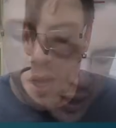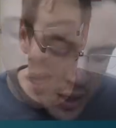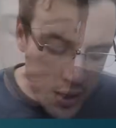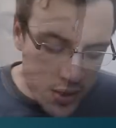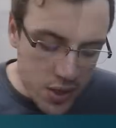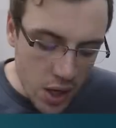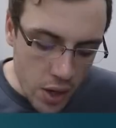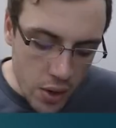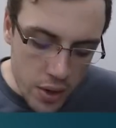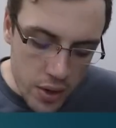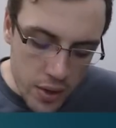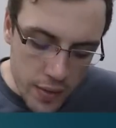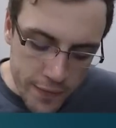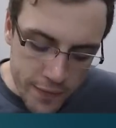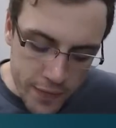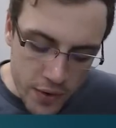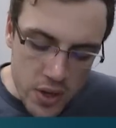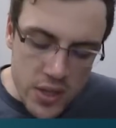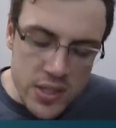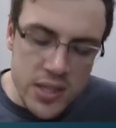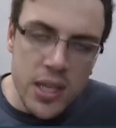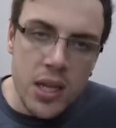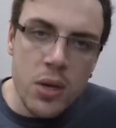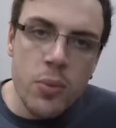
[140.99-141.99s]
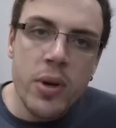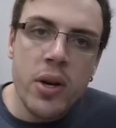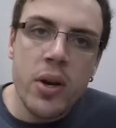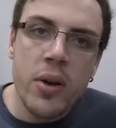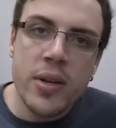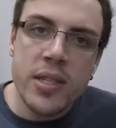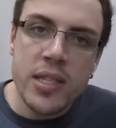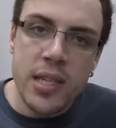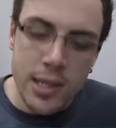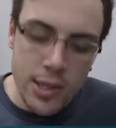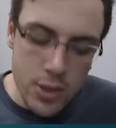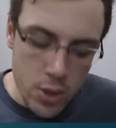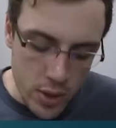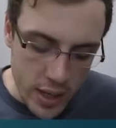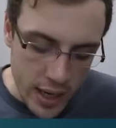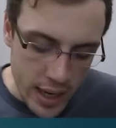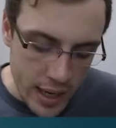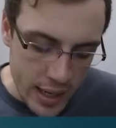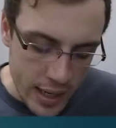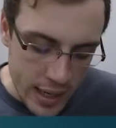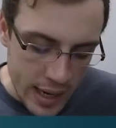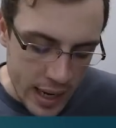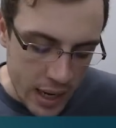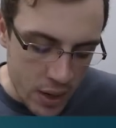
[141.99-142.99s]
So the first thing we're going to look
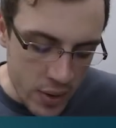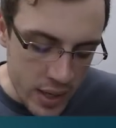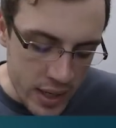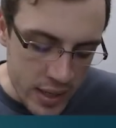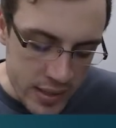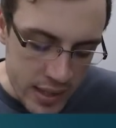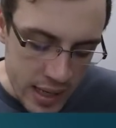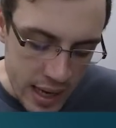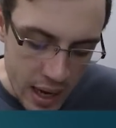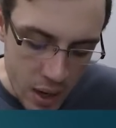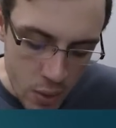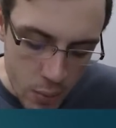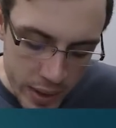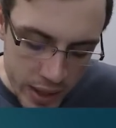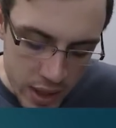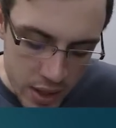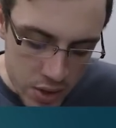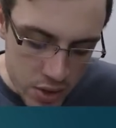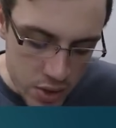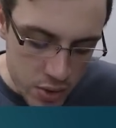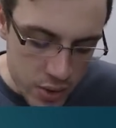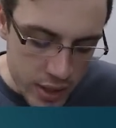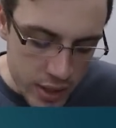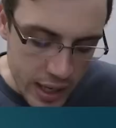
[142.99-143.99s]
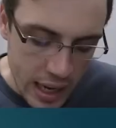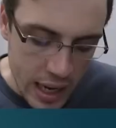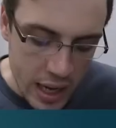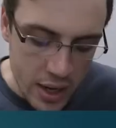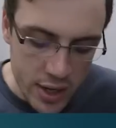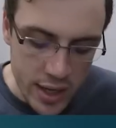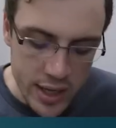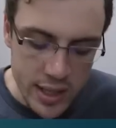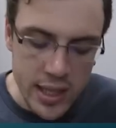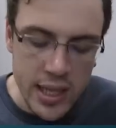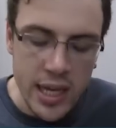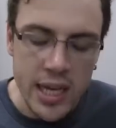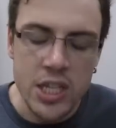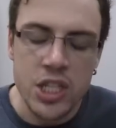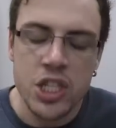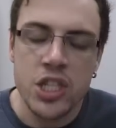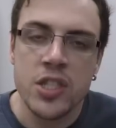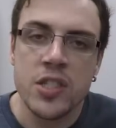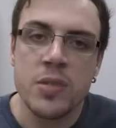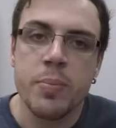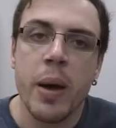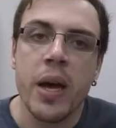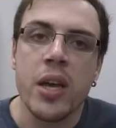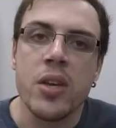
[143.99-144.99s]
at now is how we can do
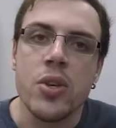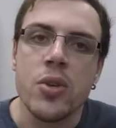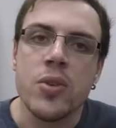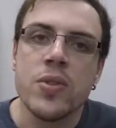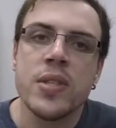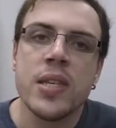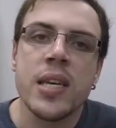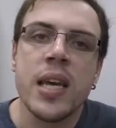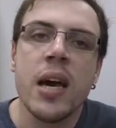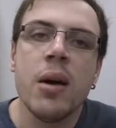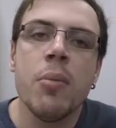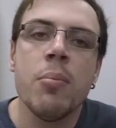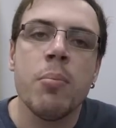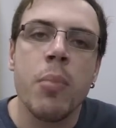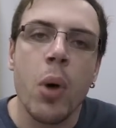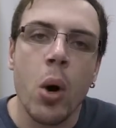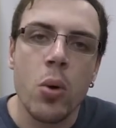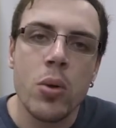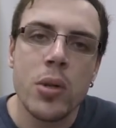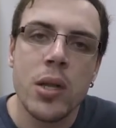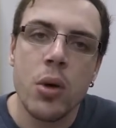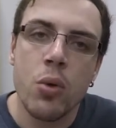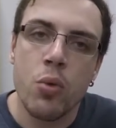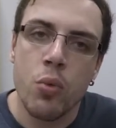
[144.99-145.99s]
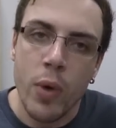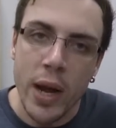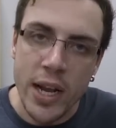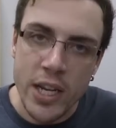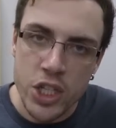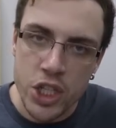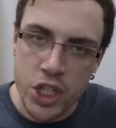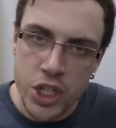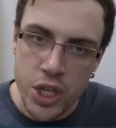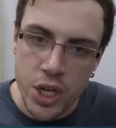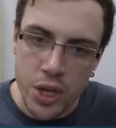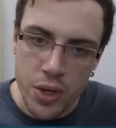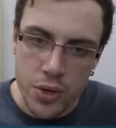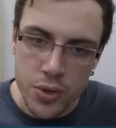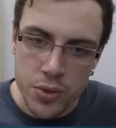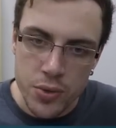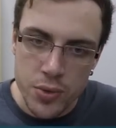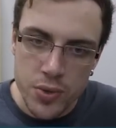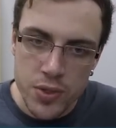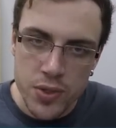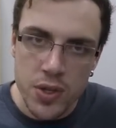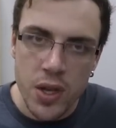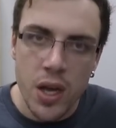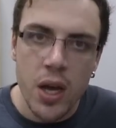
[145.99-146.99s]
calculations by using our molar
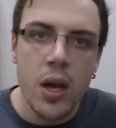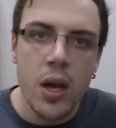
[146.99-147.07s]
ratios.